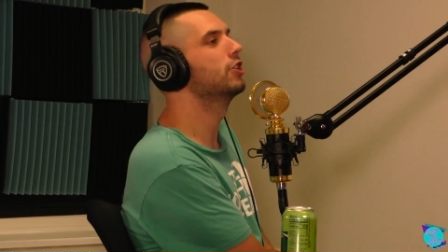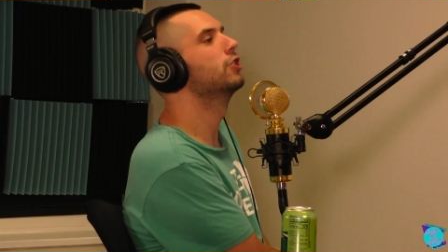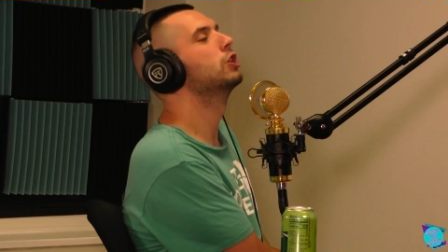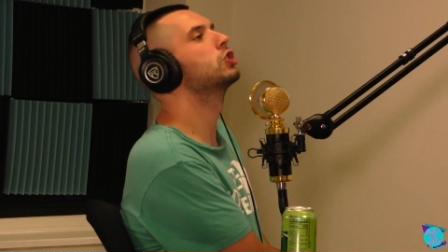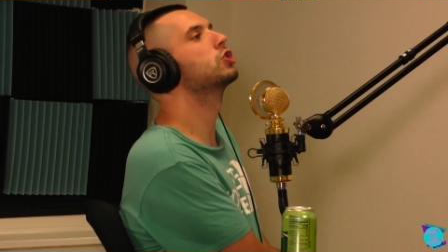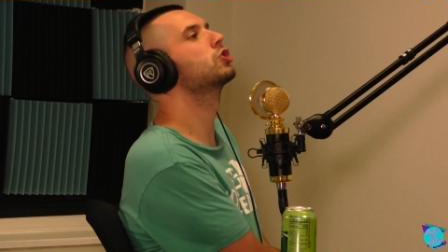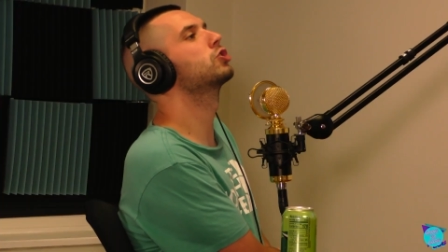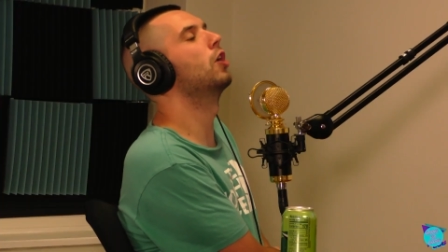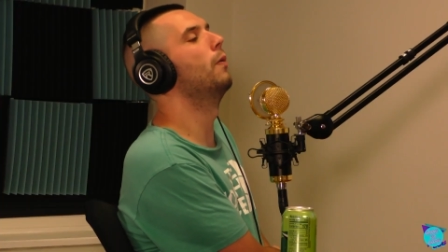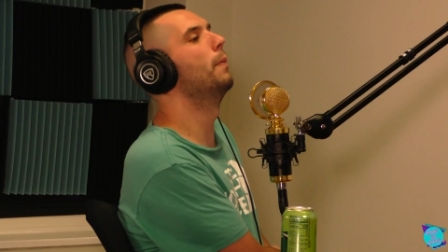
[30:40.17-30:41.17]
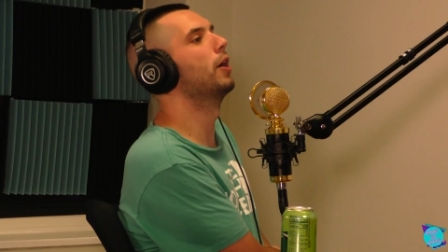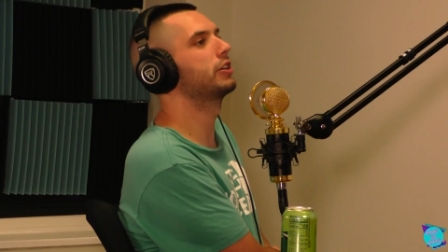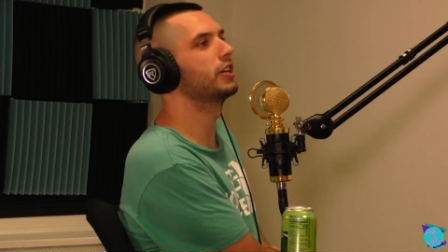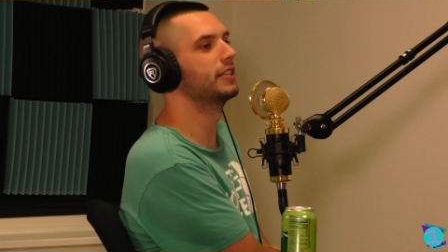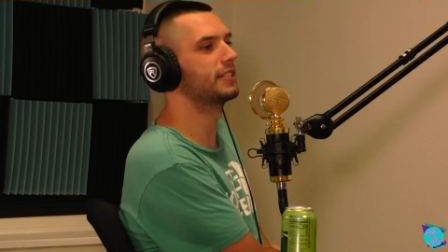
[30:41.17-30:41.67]
of Ben so
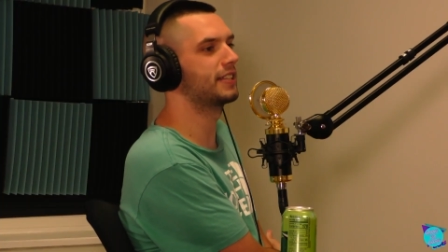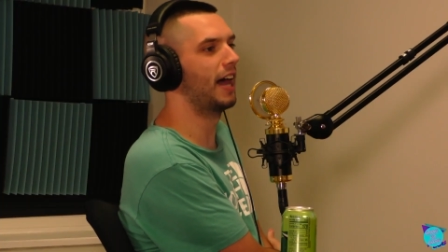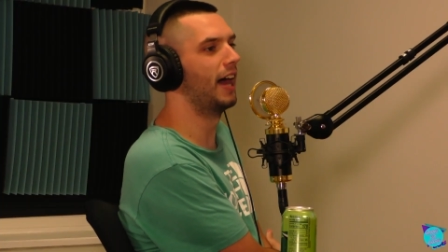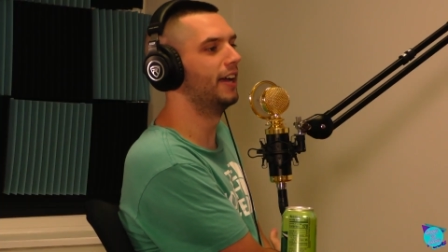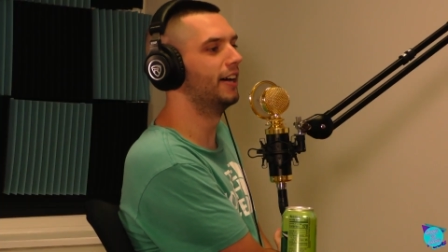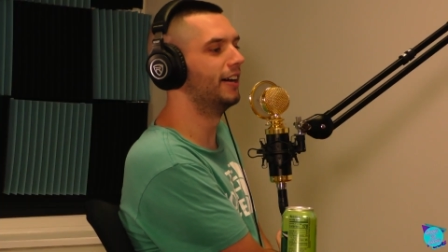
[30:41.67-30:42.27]
much, and this guy uh